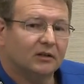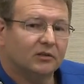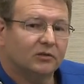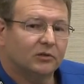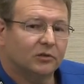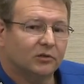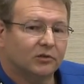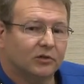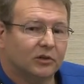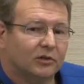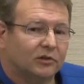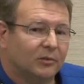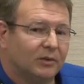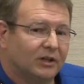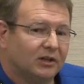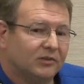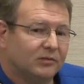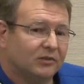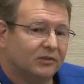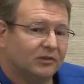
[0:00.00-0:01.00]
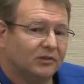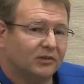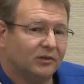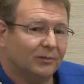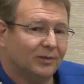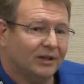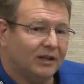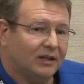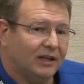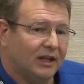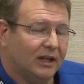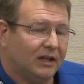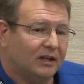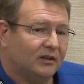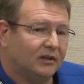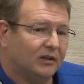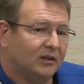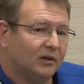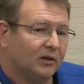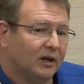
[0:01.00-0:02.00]
source code management system, again,
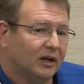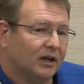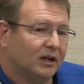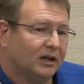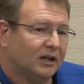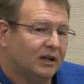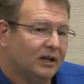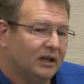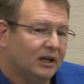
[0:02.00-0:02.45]
to grant.